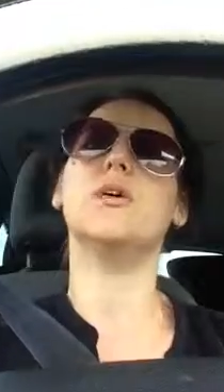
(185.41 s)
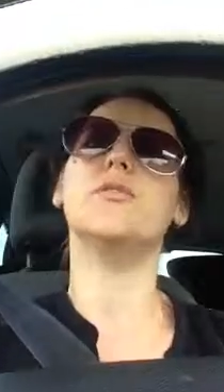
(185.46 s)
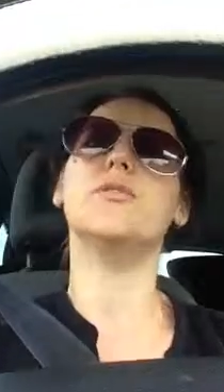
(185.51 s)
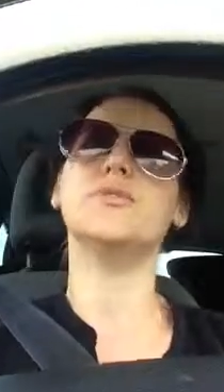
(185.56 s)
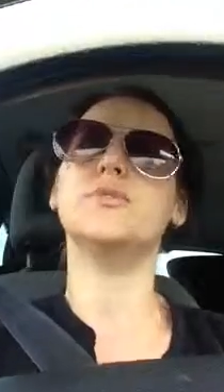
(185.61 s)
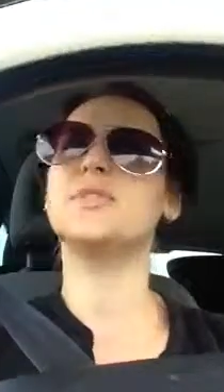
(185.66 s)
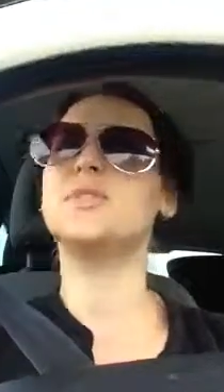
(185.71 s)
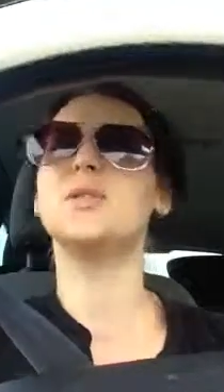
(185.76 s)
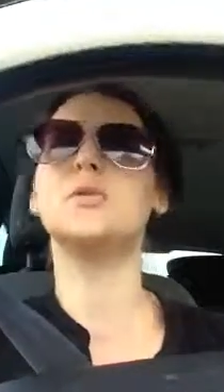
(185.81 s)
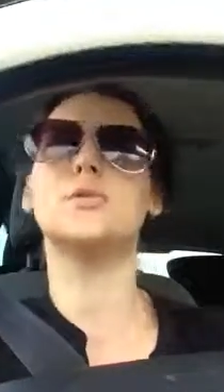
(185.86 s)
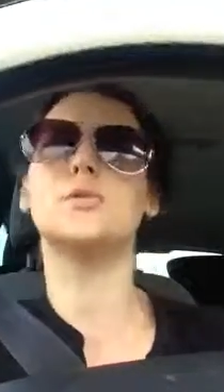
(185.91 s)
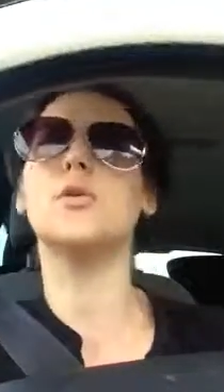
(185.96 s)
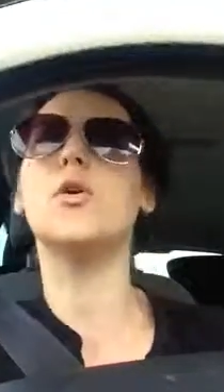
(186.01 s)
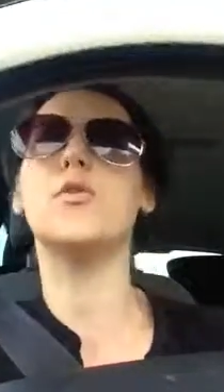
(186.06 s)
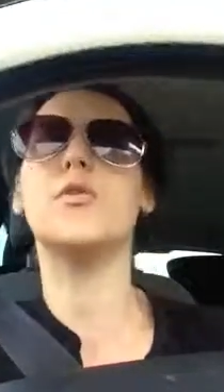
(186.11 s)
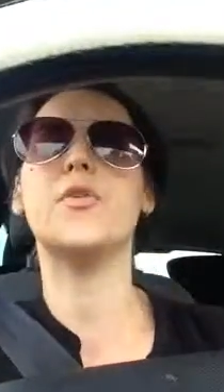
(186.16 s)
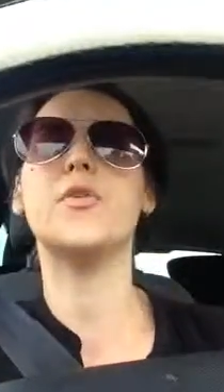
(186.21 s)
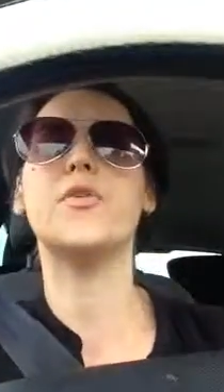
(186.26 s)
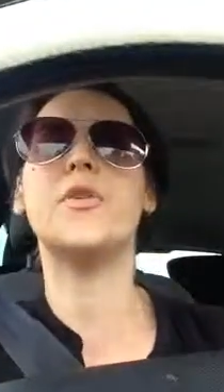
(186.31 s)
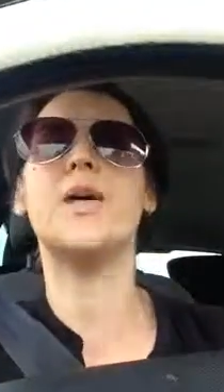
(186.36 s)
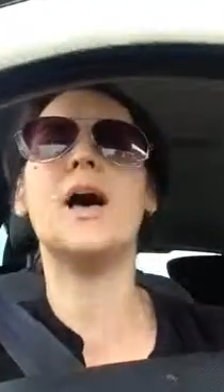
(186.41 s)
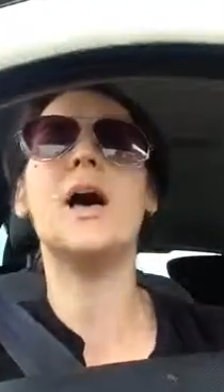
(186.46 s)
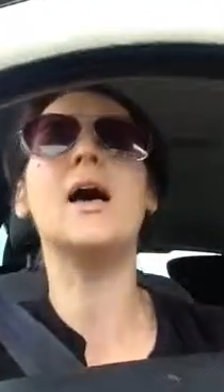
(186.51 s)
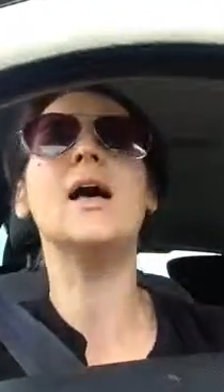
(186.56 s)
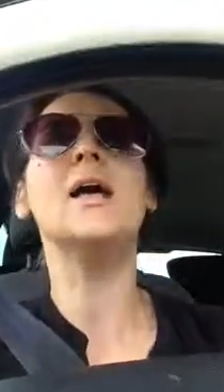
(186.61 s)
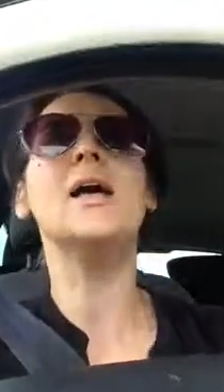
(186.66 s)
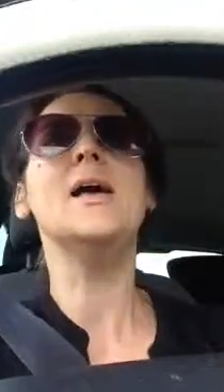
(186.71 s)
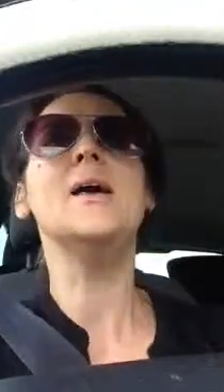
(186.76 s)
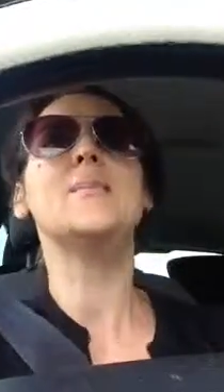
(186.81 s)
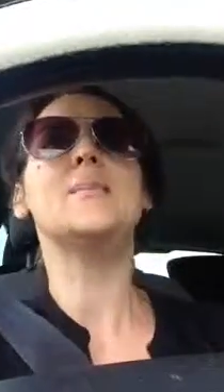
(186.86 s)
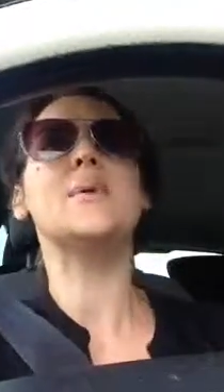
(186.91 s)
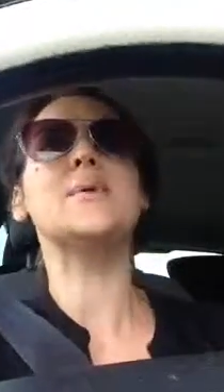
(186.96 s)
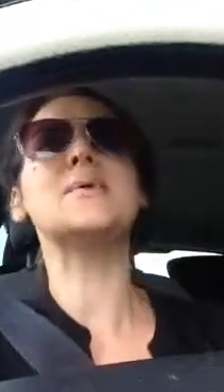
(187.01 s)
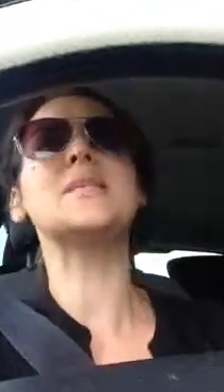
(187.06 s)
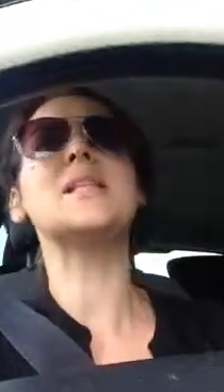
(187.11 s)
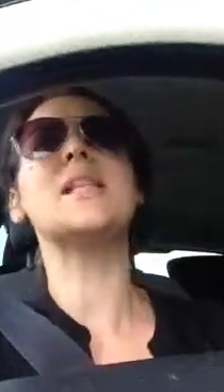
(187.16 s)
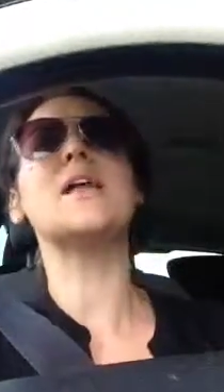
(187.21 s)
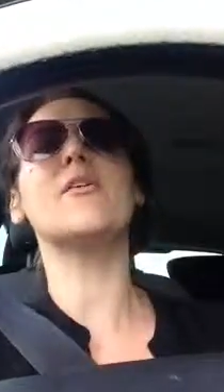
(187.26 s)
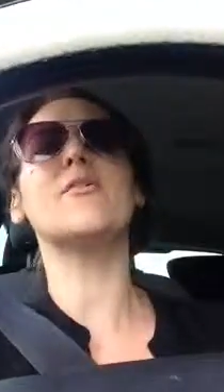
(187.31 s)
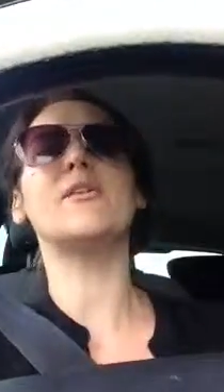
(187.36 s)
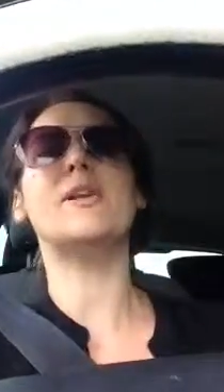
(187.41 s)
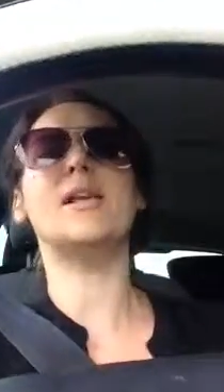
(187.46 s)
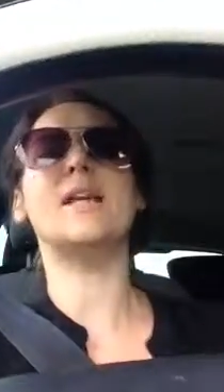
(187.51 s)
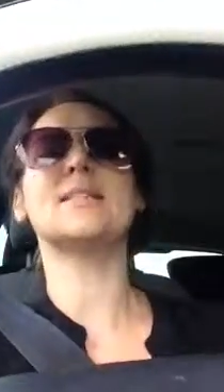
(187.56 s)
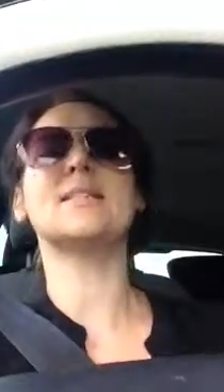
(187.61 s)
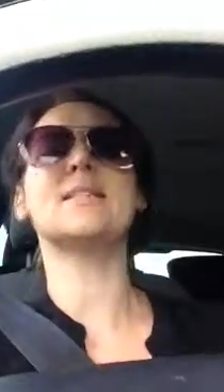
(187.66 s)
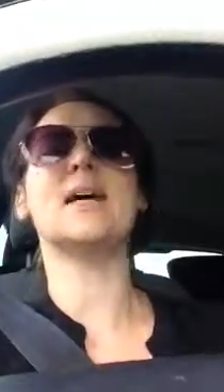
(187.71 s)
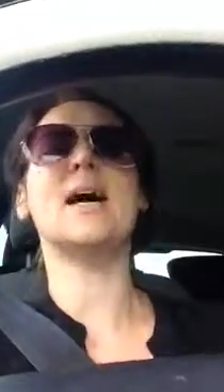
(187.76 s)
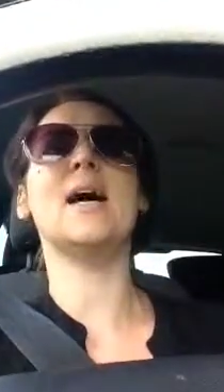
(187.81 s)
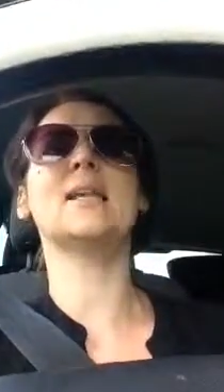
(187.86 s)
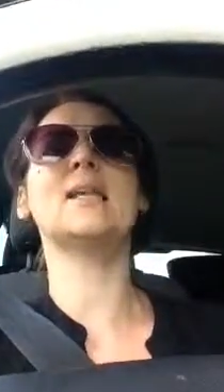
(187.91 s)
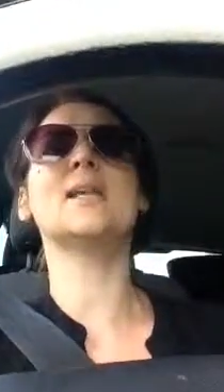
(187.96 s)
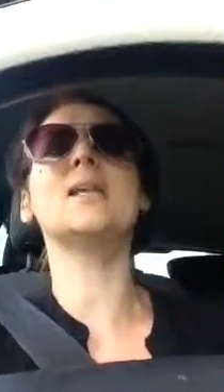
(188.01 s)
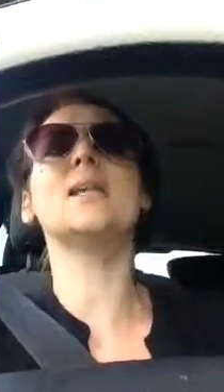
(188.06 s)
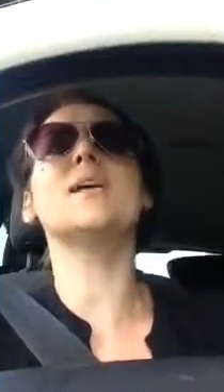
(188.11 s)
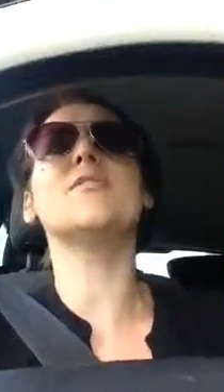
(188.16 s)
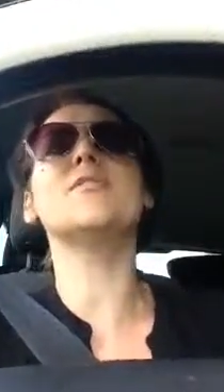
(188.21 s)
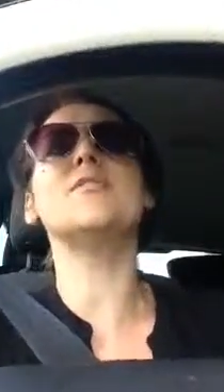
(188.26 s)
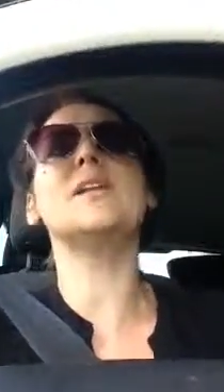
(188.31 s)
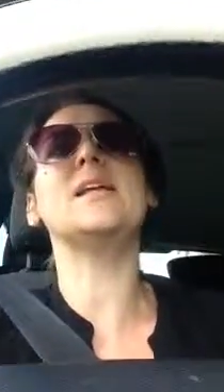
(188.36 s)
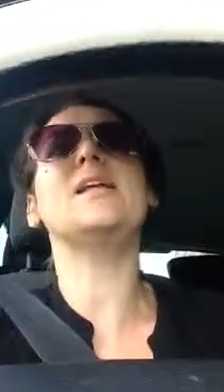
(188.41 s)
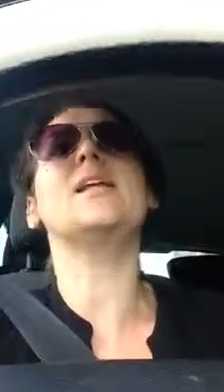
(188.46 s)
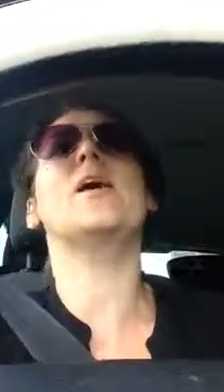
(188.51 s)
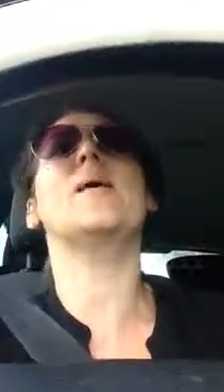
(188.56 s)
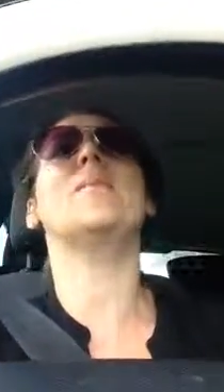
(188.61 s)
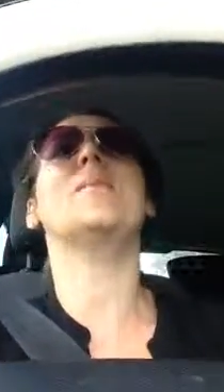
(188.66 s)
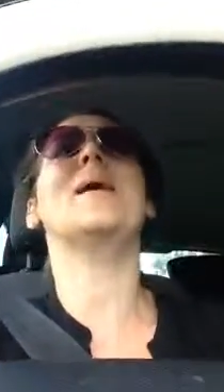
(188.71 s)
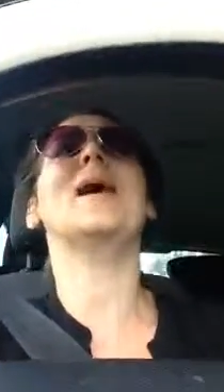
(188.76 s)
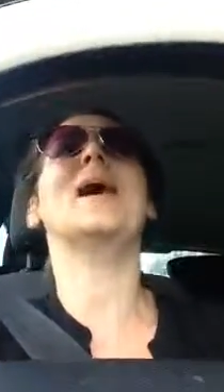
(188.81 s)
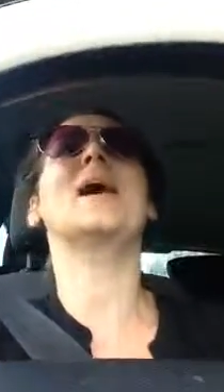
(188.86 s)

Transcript: I'm still off of that. But it was lovely yesterday. I had a lovely like